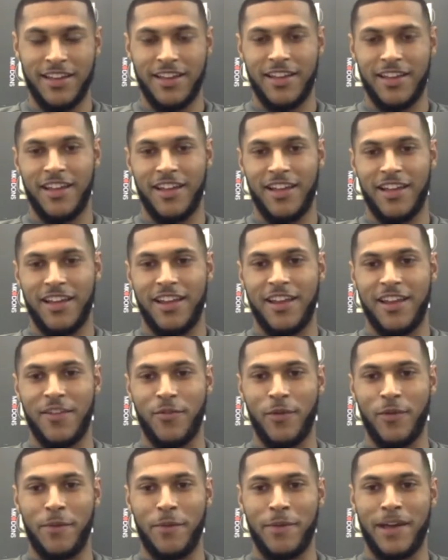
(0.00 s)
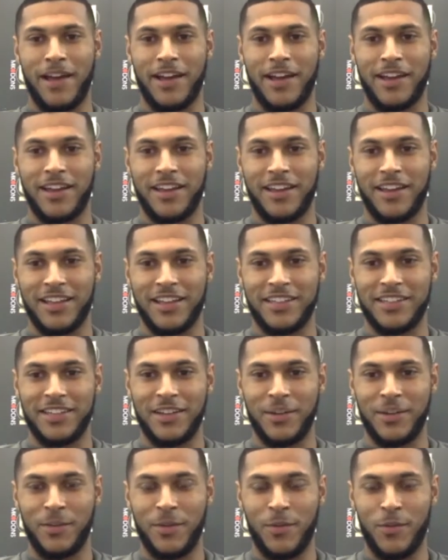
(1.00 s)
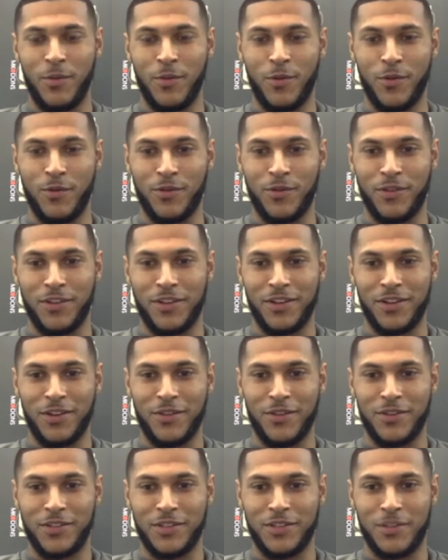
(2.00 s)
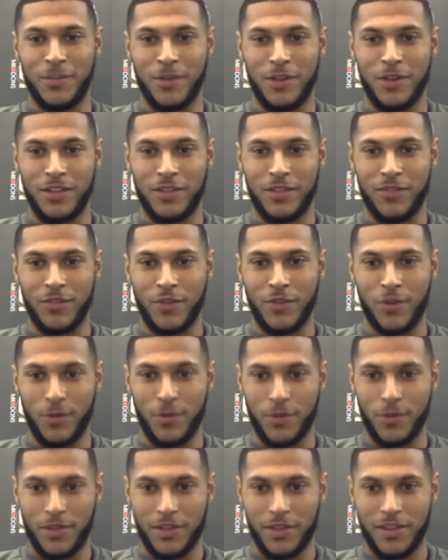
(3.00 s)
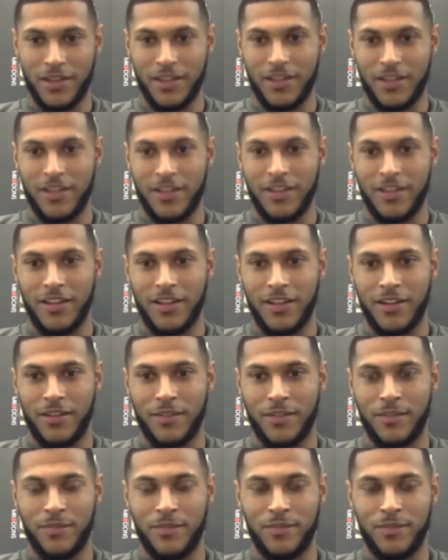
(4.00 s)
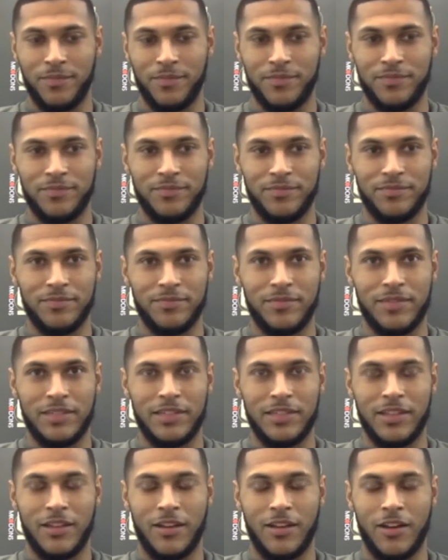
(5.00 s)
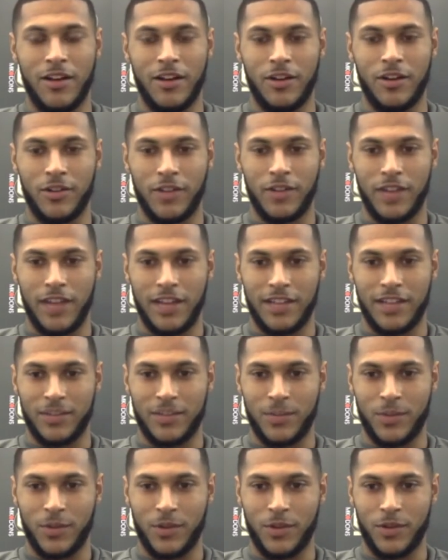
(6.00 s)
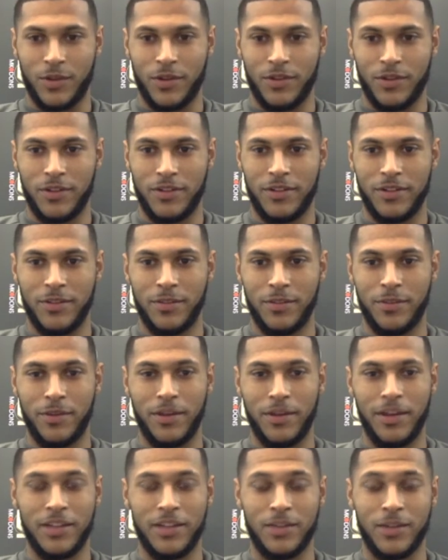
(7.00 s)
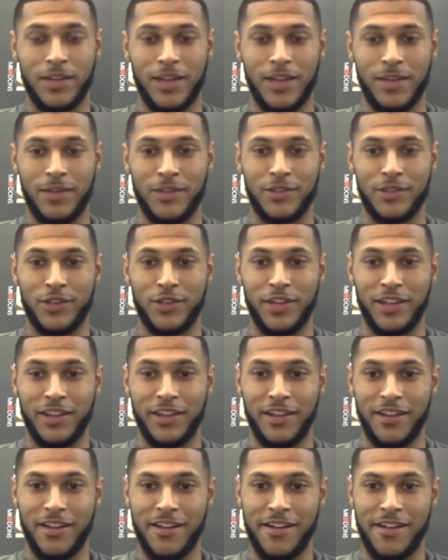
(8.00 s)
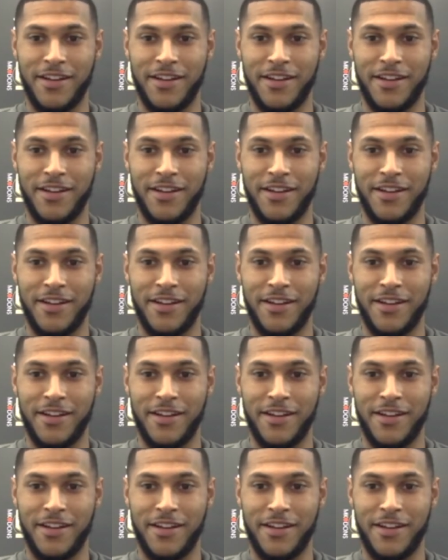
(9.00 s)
Uh, left wing back is a little bit more of a of a demanding role. Um, it's a lot harder on your legs and whatnot, but it's one that I'm enjoying.